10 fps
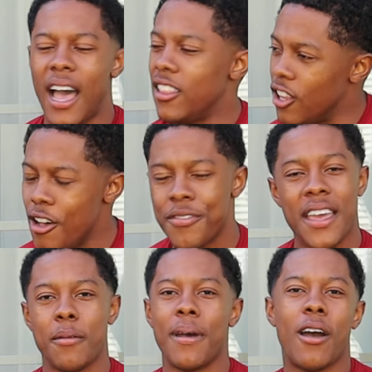I love
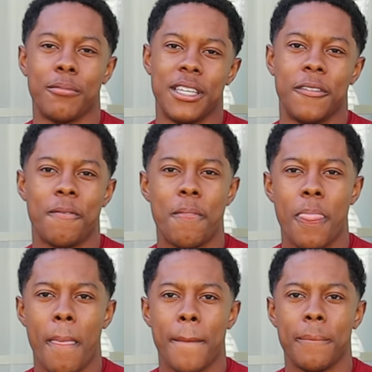that about me.
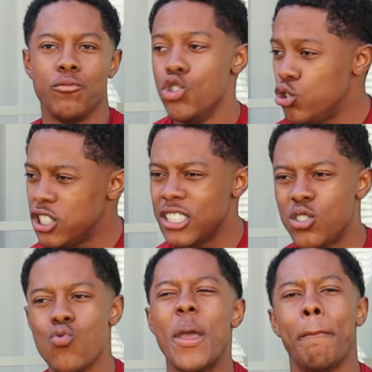You should
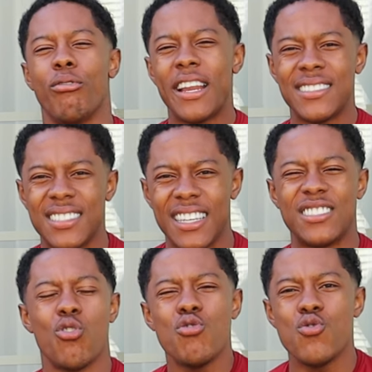too. Embrace it.
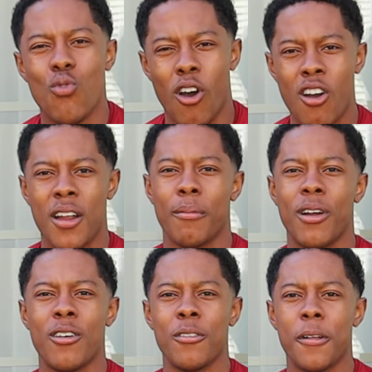It's who you are,
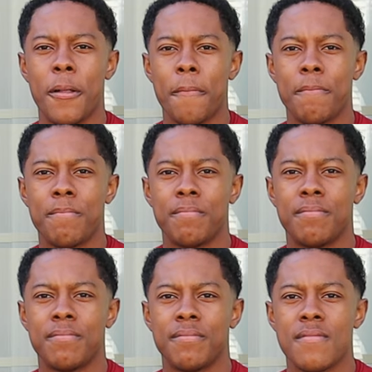bro.
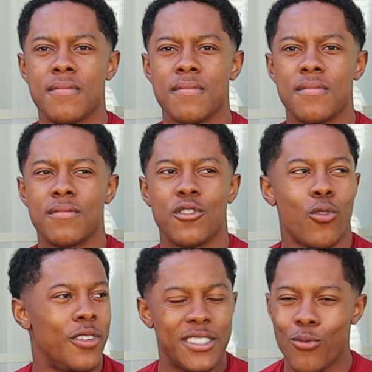
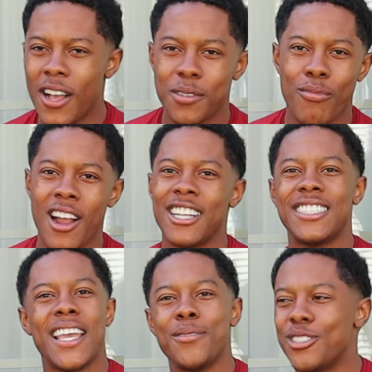The reason why LeBron
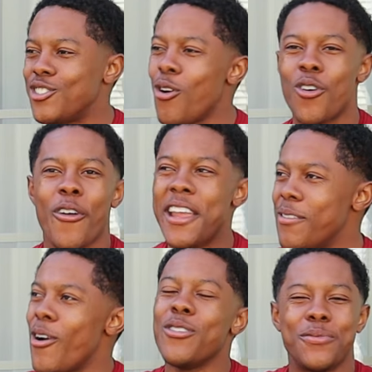James is so
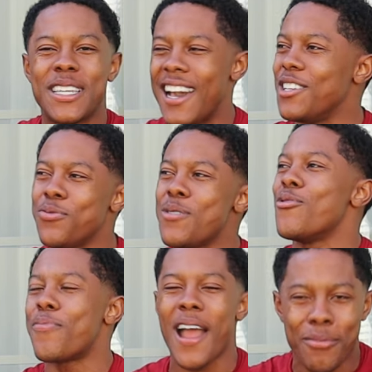great, bro, is because we
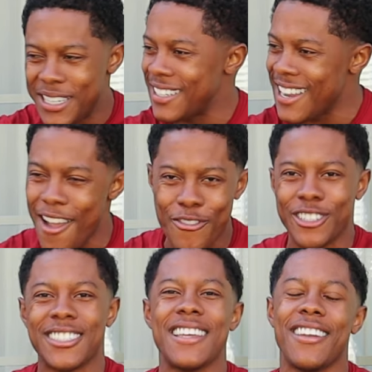will probably
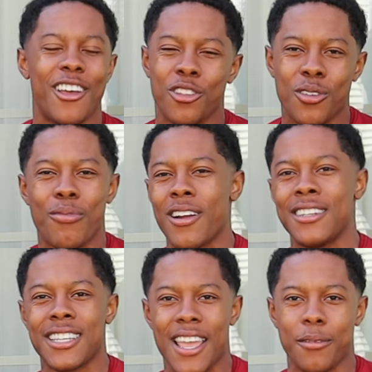never see another
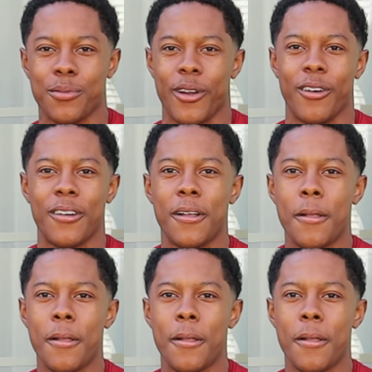LeBron James, bro.